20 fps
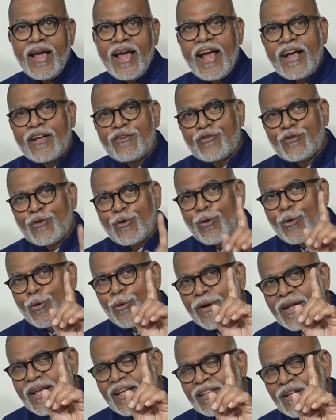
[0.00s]

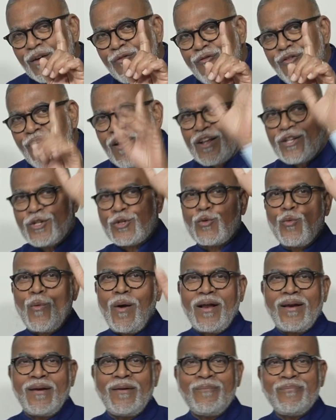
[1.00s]
excluding the first
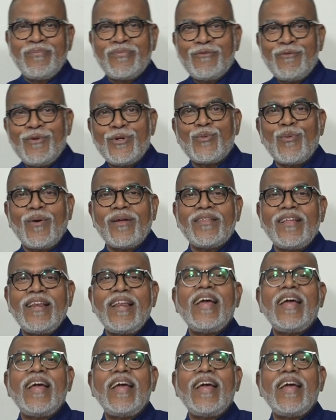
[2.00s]
one, which was in